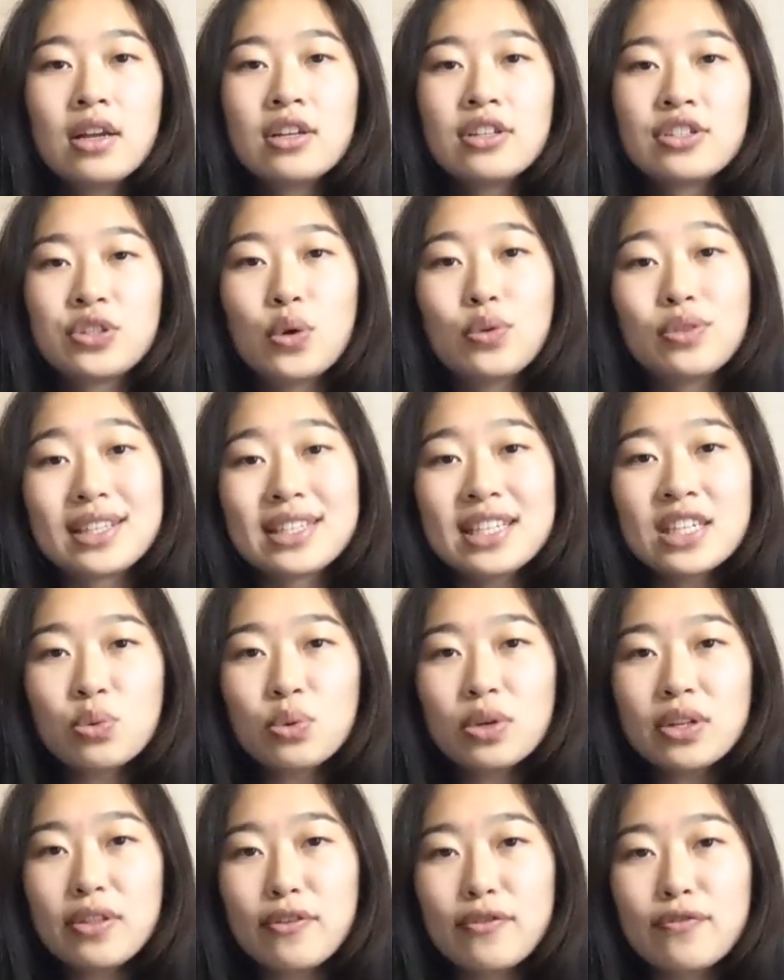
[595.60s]
So this is one
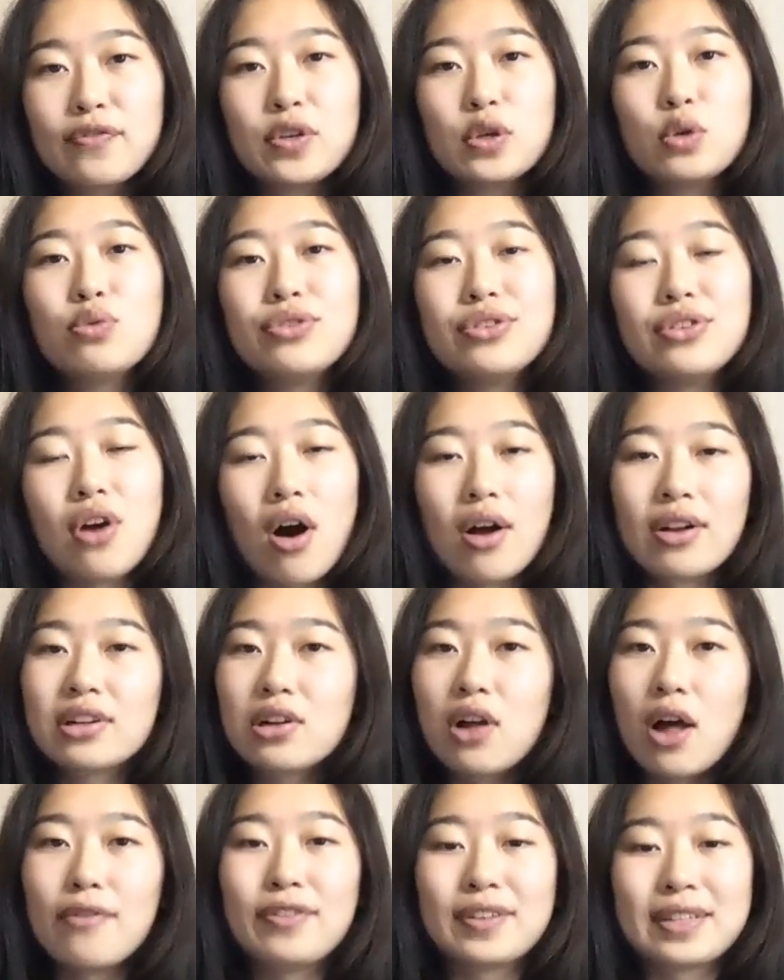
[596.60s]
of the few
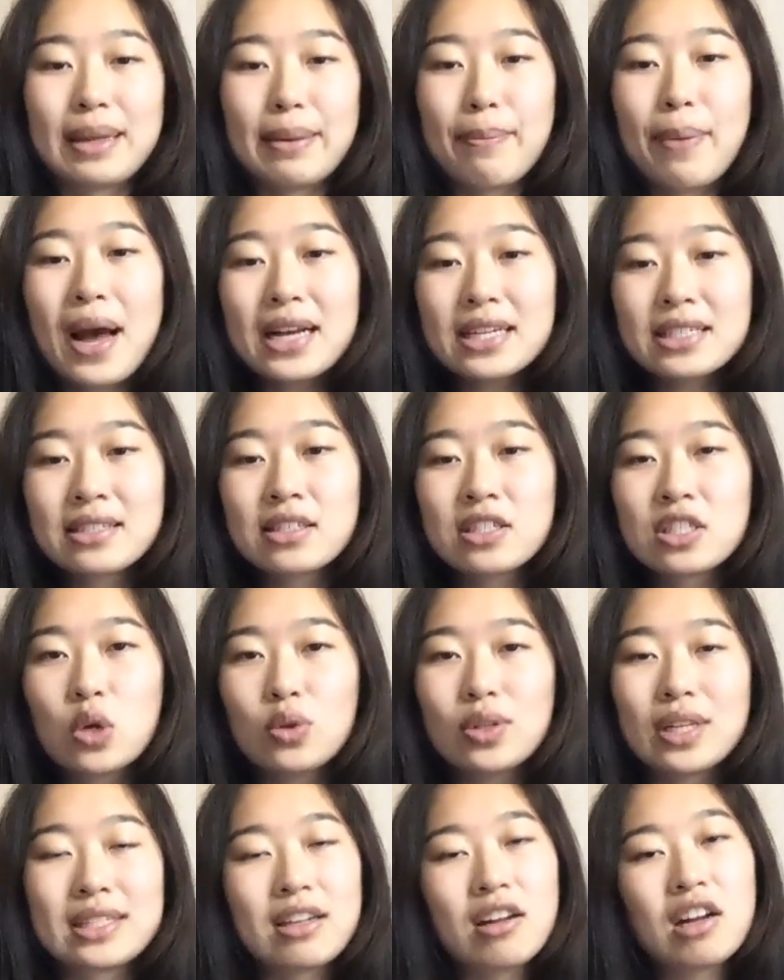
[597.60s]
non-conflict impacts, so
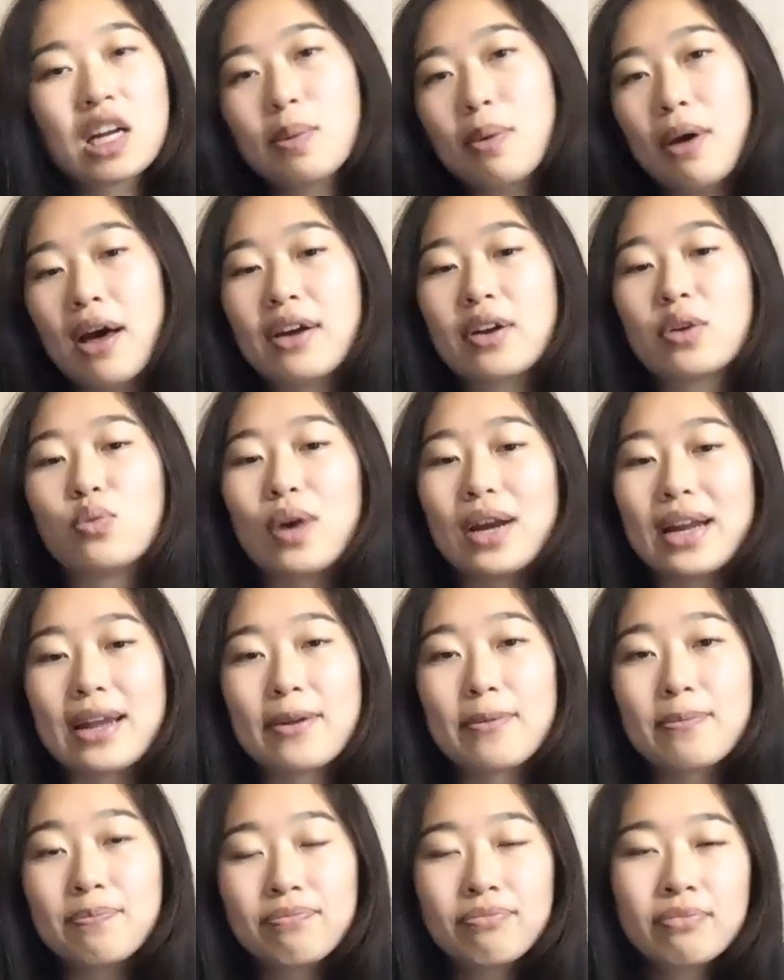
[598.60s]
let's talk about how to weigh it.
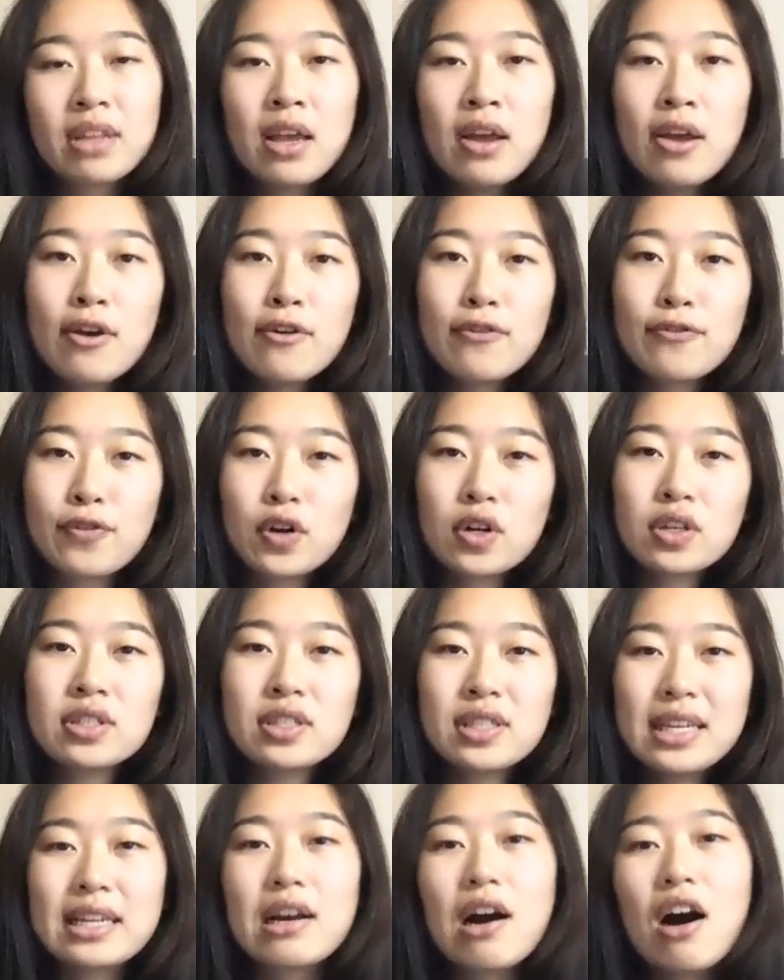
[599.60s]
First,
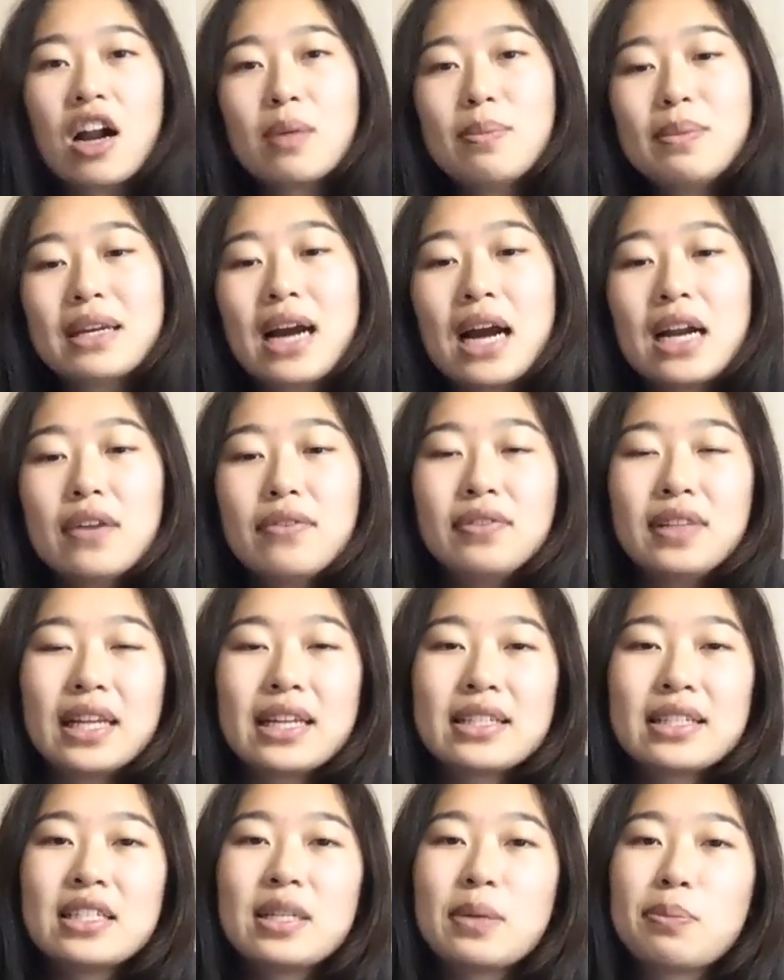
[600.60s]
the economy kind of links
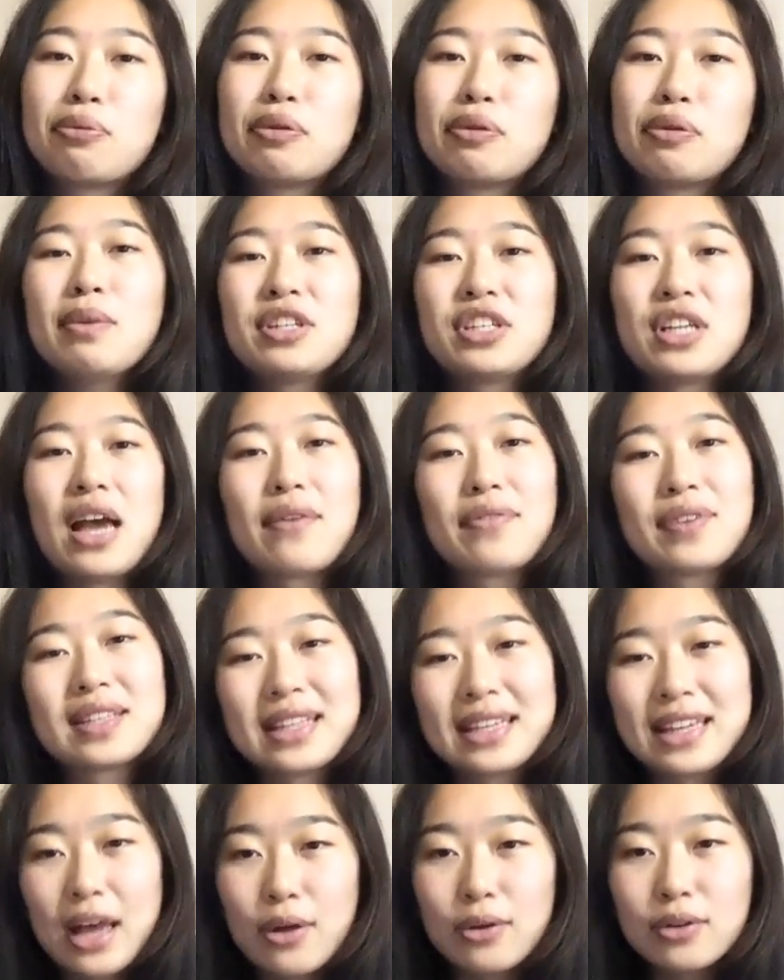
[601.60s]
into pretty much
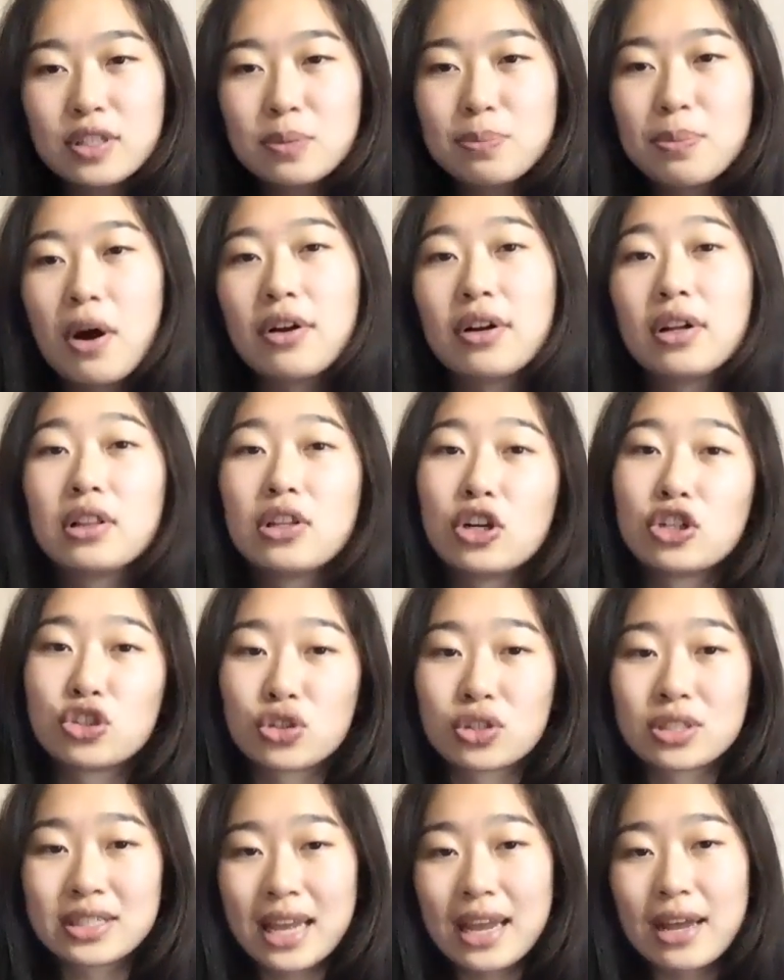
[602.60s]
everything else, but on a larger
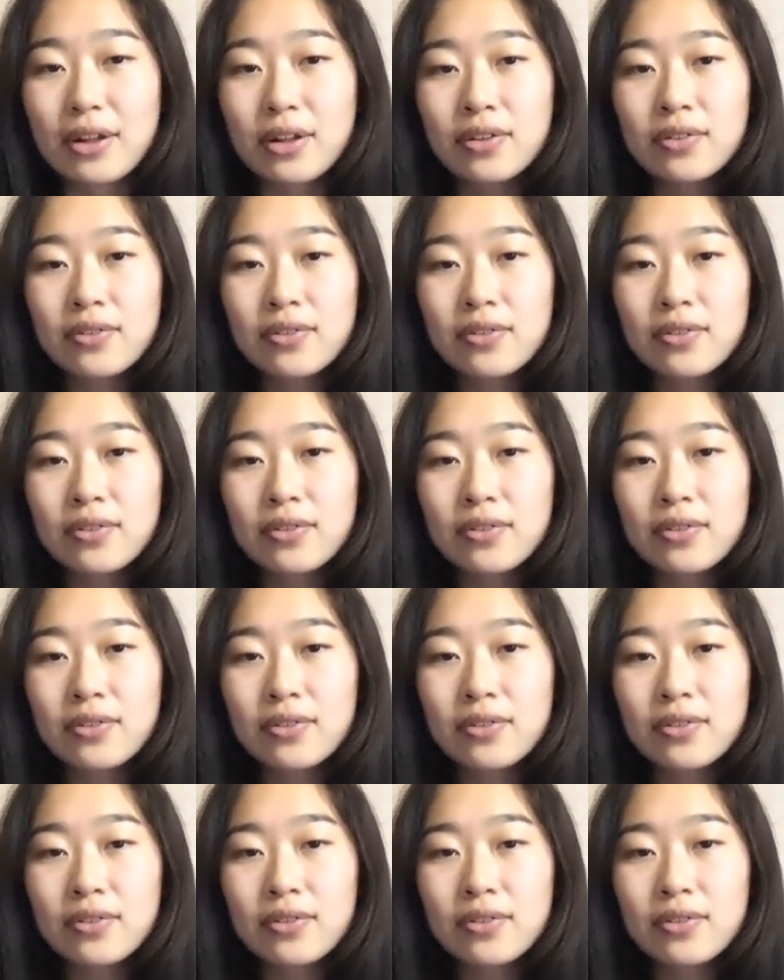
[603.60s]
scale.